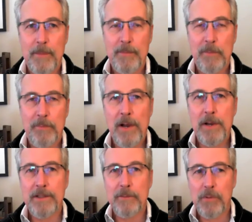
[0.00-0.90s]
part
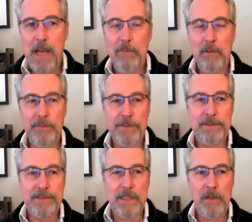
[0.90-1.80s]
of the problem
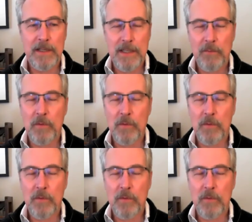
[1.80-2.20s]
is that again,